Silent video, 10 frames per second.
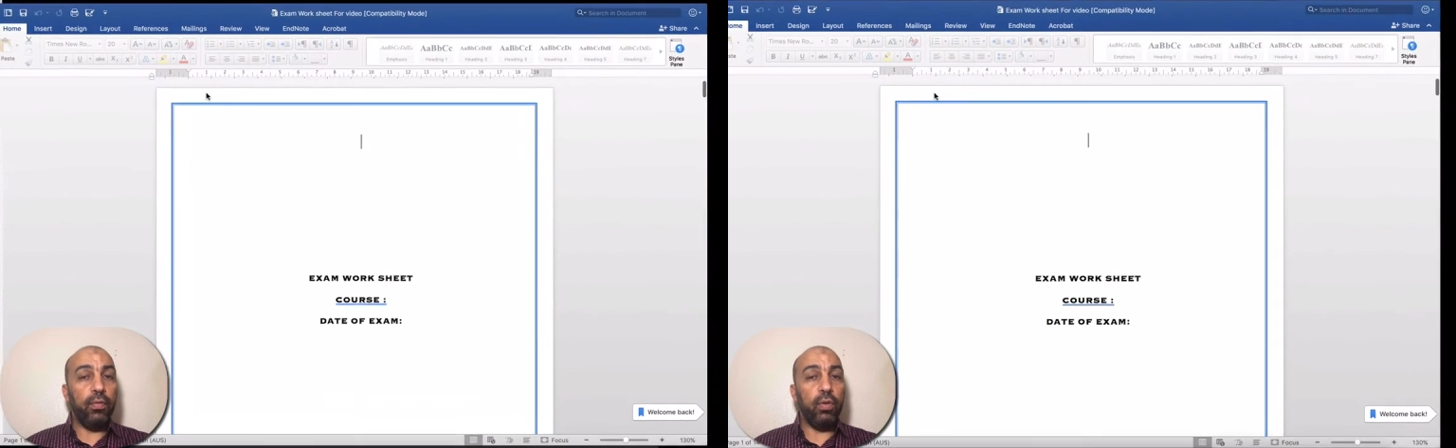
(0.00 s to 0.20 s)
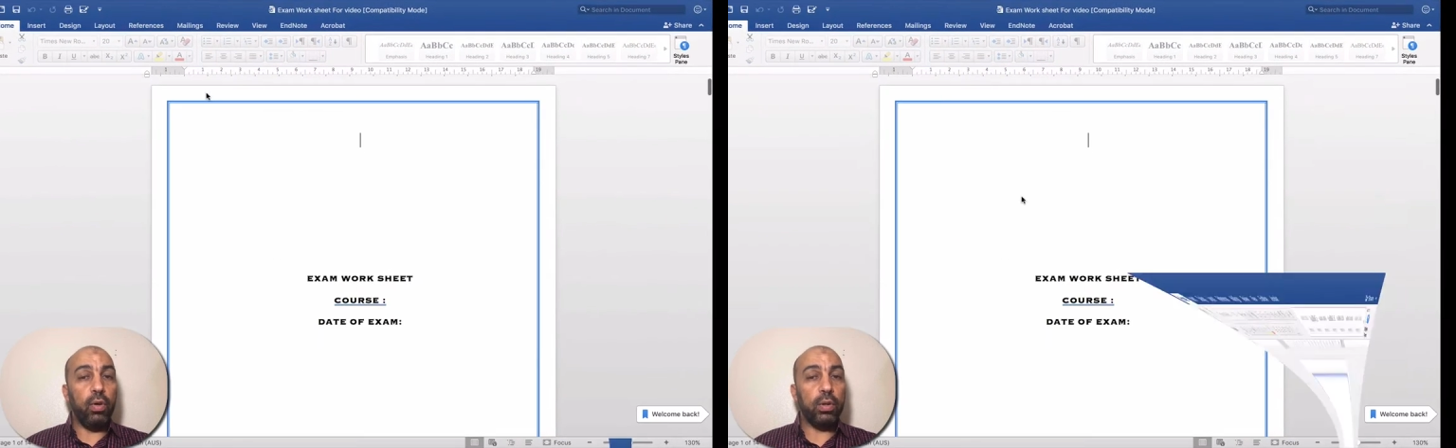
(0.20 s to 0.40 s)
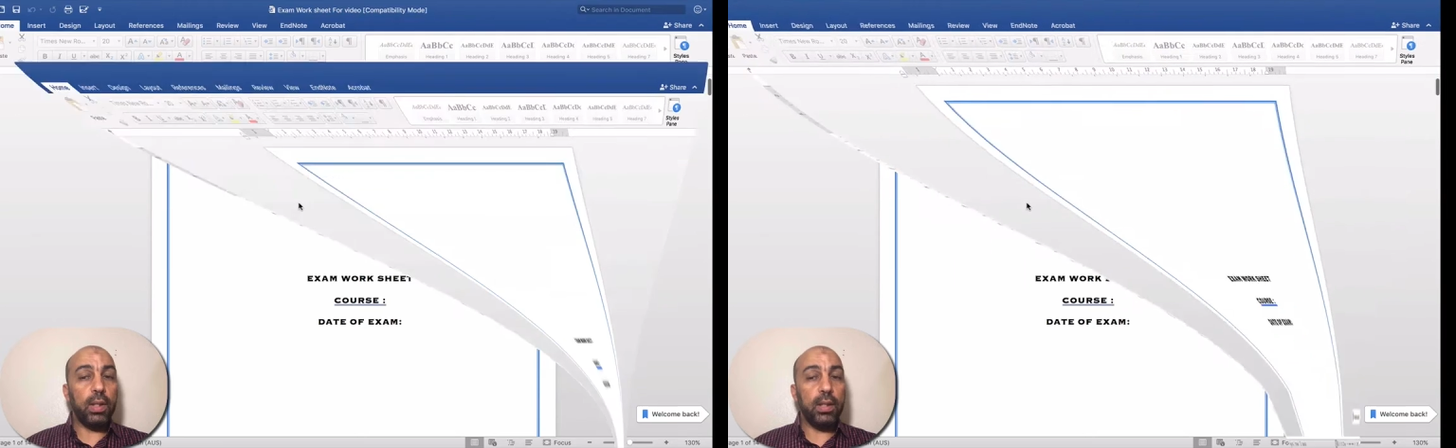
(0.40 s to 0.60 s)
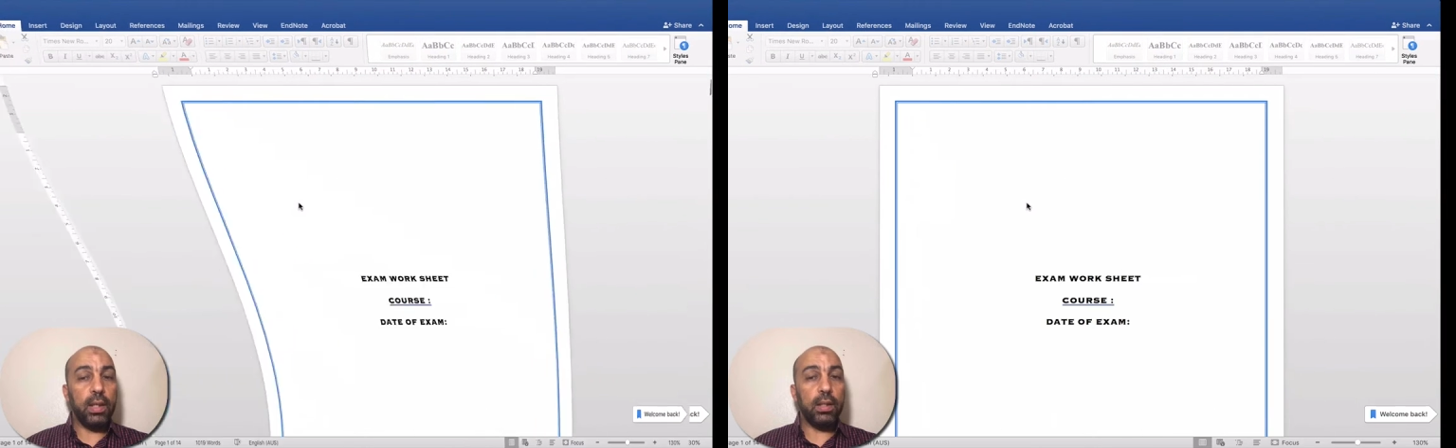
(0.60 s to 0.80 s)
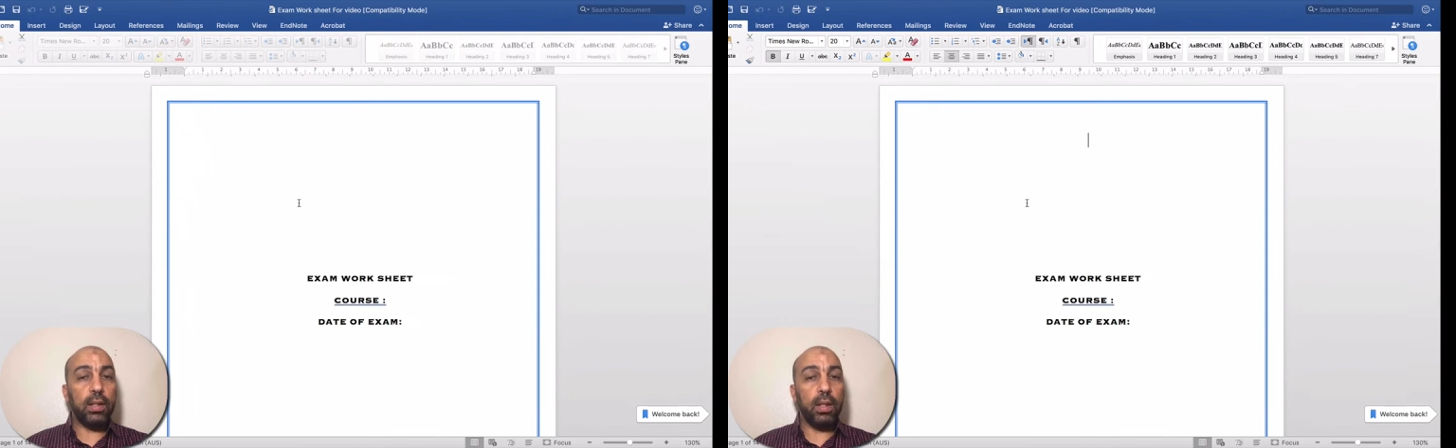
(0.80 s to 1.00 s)
for the
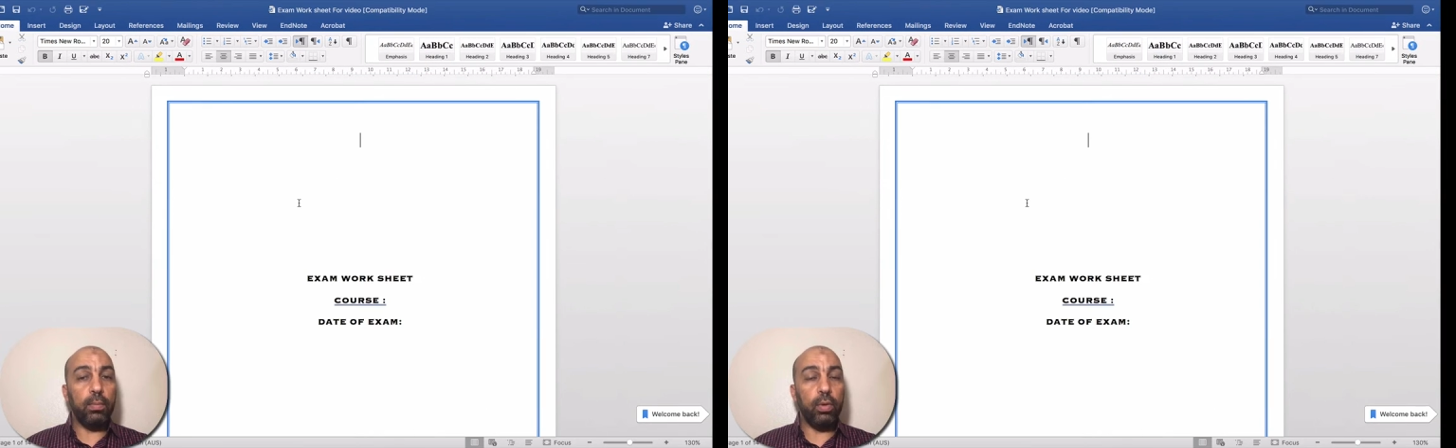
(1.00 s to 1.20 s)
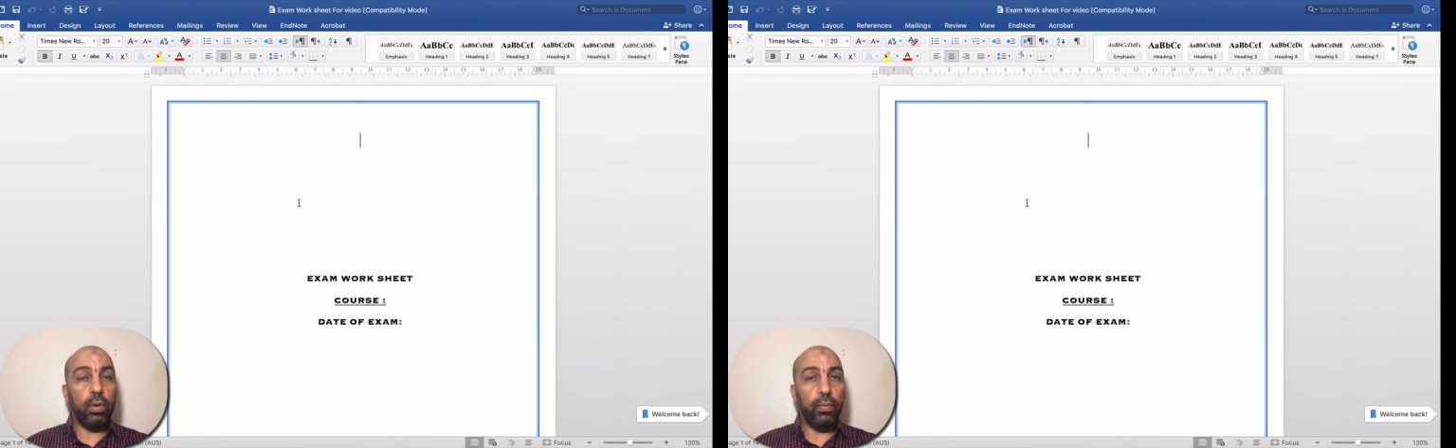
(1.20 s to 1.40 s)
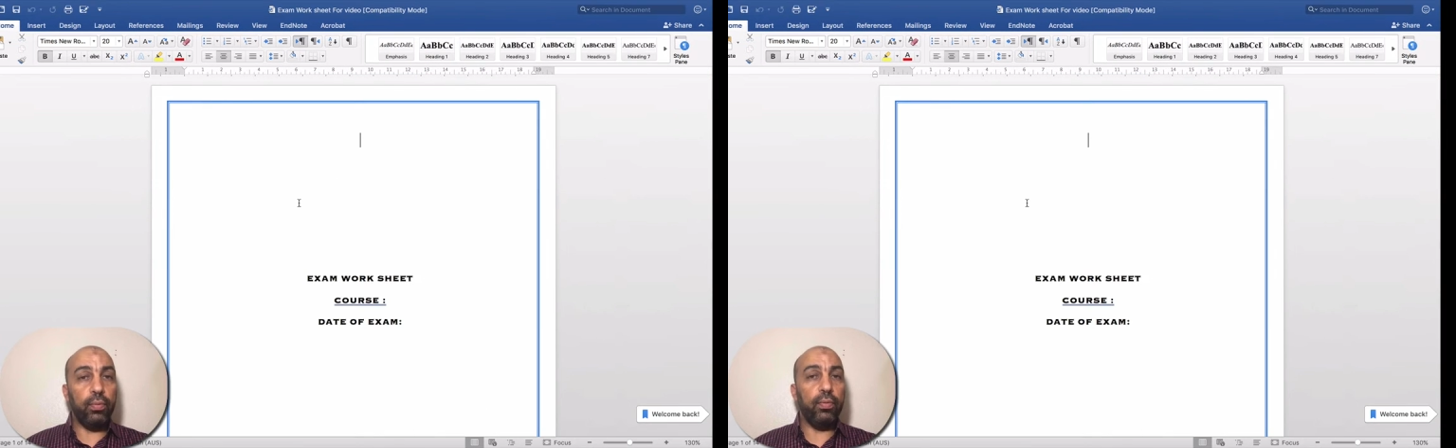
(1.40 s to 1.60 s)
6th step of